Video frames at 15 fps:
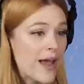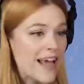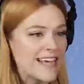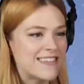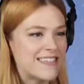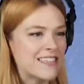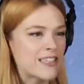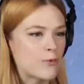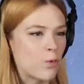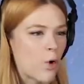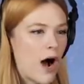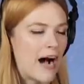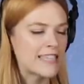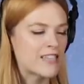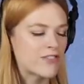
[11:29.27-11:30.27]
Wait, is this
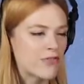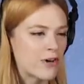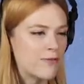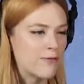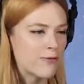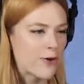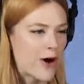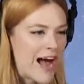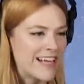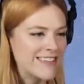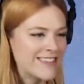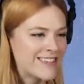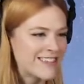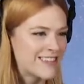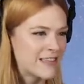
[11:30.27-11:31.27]
Ross from
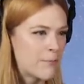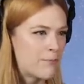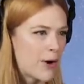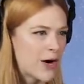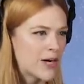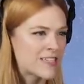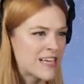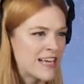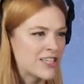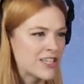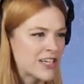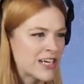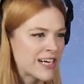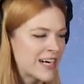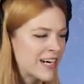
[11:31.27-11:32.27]
Friends is the
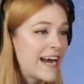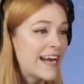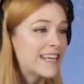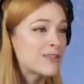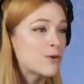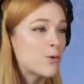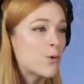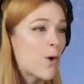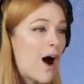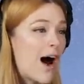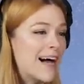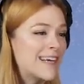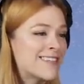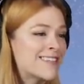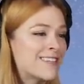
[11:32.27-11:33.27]
bartender? It is
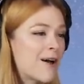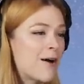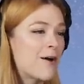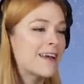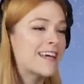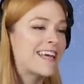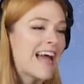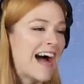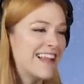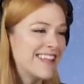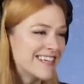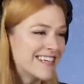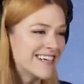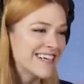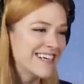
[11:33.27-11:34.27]
Ross
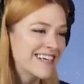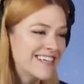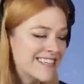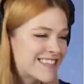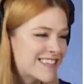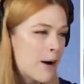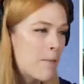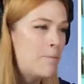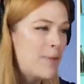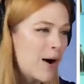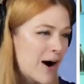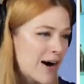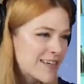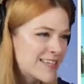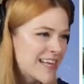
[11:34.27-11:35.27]
Geller is the
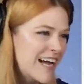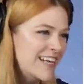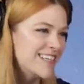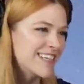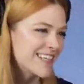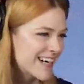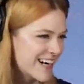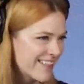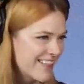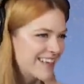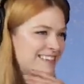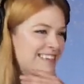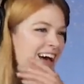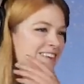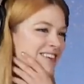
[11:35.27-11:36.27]
bartender.
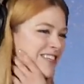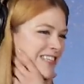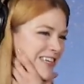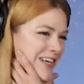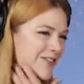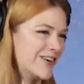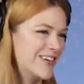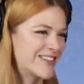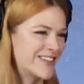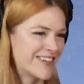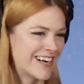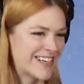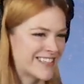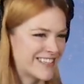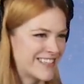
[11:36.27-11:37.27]
Let's have a cheerful
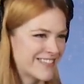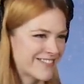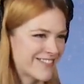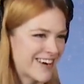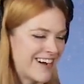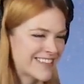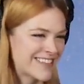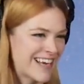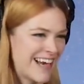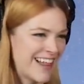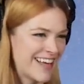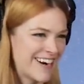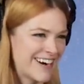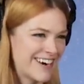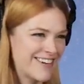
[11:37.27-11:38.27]
introduction to Ross
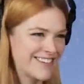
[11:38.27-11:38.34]
Geller,